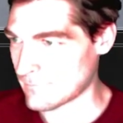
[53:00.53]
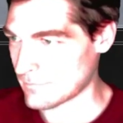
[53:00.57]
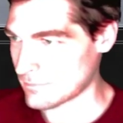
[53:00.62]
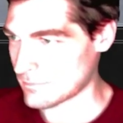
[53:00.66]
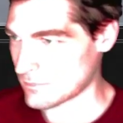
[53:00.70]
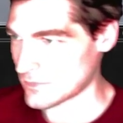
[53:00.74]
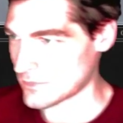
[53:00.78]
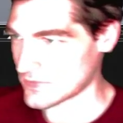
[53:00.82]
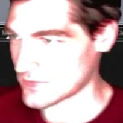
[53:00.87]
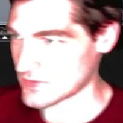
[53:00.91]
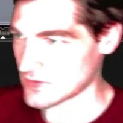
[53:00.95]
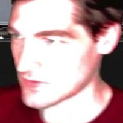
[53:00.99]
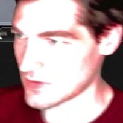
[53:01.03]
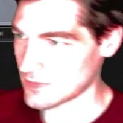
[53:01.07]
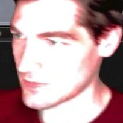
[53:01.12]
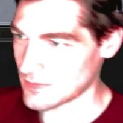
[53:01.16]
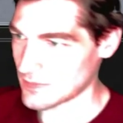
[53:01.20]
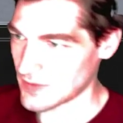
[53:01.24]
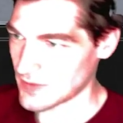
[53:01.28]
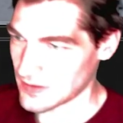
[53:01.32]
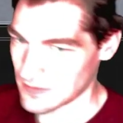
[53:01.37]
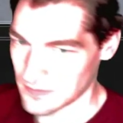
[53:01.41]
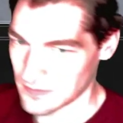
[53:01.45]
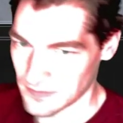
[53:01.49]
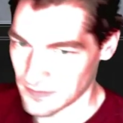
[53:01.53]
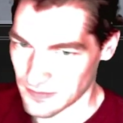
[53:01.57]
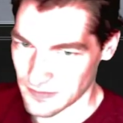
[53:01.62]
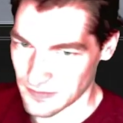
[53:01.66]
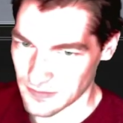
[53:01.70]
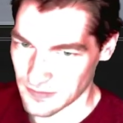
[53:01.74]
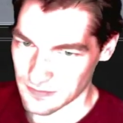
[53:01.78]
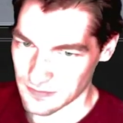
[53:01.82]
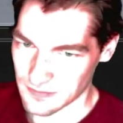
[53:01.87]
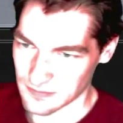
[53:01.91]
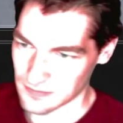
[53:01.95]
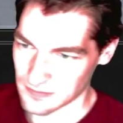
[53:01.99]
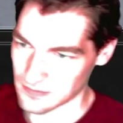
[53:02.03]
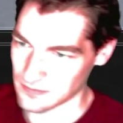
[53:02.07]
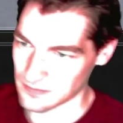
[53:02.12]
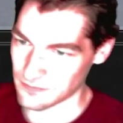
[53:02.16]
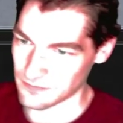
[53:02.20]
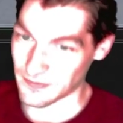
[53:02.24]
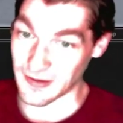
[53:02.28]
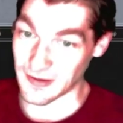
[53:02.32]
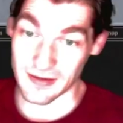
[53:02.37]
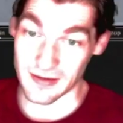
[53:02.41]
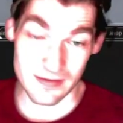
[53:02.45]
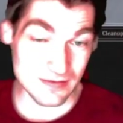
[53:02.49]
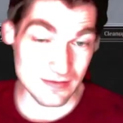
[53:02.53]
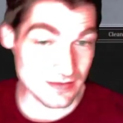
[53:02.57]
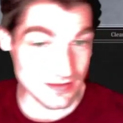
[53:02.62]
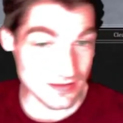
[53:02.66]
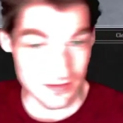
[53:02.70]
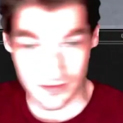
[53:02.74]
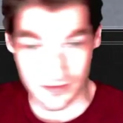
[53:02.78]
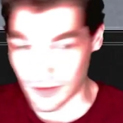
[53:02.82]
Sol Monolith. If I did the